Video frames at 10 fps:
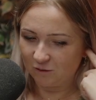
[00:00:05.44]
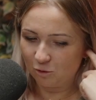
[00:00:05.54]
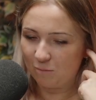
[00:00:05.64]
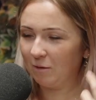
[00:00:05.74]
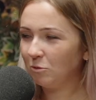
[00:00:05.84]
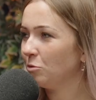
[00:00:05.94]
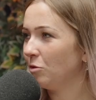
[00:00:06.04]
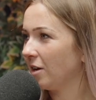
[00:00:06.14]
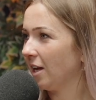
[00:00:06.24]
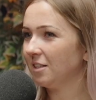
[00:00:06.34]
talk about door
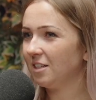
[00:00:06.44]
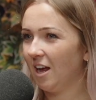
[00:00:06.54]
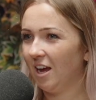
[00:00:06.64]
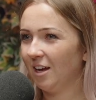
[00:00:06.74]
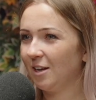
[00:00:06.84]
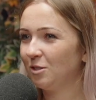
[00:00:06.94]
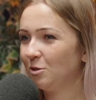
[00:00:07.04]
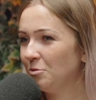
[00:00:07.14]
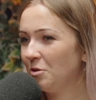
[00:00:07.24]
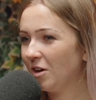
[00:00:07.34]
knocking today, because
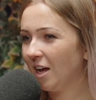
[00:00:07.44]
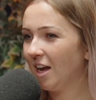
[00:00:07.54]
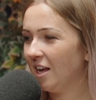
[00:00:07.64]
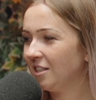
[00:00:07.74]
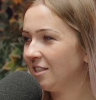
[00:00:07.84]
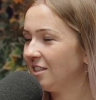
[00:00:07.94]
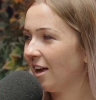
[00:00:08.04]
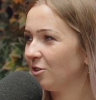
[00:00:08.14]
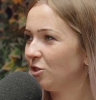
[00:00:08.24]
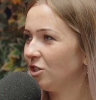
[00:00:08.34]
door knocking is
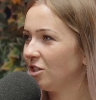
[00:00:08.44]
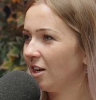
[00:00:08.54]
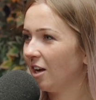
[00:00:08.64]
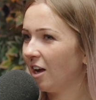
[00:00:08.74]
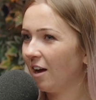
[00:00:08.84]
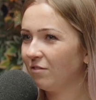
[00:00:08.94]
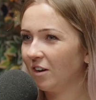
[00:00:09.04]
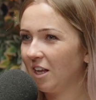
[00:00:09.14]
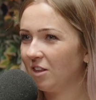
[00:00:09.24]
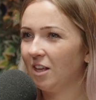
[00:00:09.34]
such a
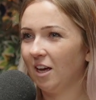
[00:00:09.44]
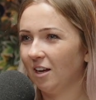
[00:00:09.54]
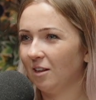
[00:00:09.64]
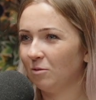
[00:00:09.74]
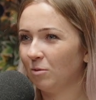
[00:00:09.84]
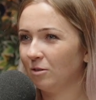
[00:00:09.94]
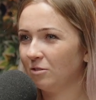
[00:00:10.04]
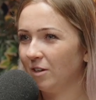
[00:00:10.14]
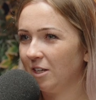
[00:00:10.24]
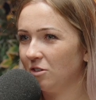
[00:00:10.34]
funny thing in the world
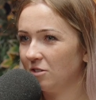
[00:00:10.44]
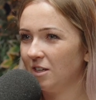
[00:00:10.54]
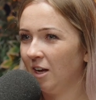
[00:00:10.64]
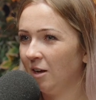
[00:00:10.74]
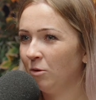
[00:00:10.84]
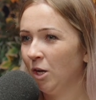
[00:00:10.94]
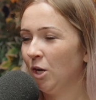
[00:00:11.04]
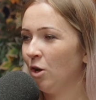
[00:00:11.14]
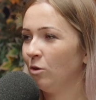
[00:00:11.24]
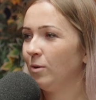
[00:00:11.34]
of agency,
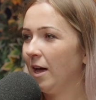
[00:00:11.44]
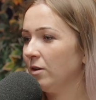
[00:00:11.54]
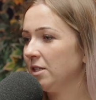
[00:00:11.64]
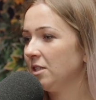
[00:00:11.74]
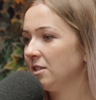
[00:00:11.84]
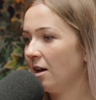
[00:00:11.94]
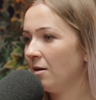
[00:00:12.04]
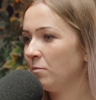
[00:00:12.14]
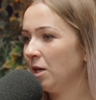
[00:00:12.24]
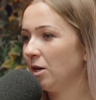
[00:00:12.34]
whereas
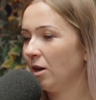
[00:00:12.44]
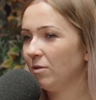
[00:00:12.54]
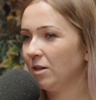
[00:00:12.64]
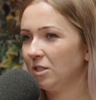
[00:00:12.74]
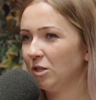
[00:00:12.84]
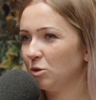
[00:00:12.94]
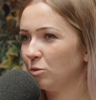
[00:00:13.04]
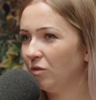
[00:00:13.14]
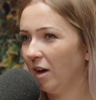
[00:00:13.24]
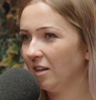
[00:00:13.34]
some, residents
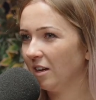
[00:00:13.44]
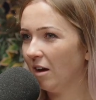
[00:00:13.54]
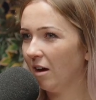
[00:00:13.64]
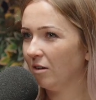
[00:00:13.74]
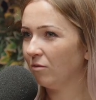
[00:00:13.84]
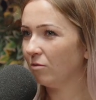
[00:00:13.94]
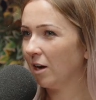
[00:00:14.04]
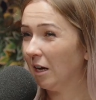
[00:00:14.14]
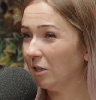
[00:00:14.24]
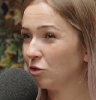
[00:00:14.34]
will find it kind of
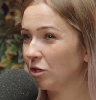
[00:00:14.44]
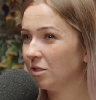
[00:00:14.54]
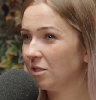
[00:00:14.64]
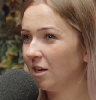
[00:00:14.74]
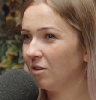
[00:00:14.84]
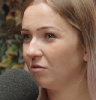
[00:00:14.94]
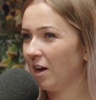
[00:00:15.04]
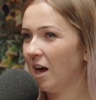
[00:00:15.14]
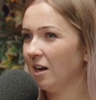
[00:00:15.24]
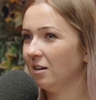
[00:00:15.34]
really intrusive
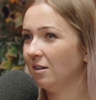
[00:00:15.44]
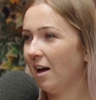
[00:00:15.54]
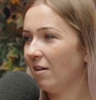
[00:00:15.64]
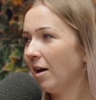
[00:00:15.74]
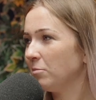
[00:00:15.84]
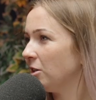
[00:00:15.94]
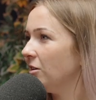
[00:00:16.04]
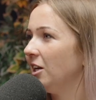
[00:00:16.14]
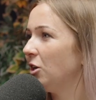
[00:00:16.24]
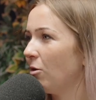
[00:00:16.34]
and have
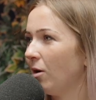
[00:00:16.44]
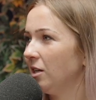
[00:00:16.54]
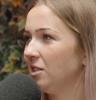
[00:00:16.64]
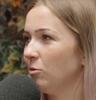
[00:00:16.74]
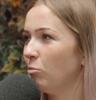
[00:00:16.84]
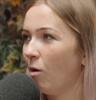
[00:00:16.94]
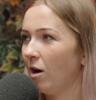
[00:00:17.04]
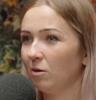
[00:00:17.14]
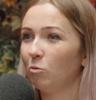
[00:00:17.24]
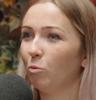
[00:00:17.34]
absolutely no idea
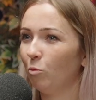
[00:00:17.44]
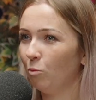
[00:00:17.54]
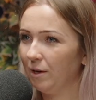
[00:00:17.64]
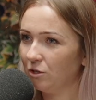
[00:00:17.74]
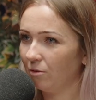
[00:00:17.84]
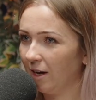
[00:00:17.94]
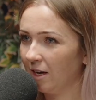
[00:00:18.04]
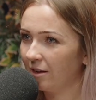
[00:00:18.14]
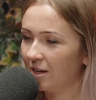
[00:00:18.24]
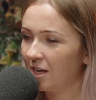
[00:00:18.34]
why we do
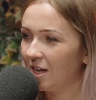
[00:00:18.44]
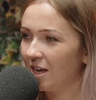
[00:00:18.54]
it.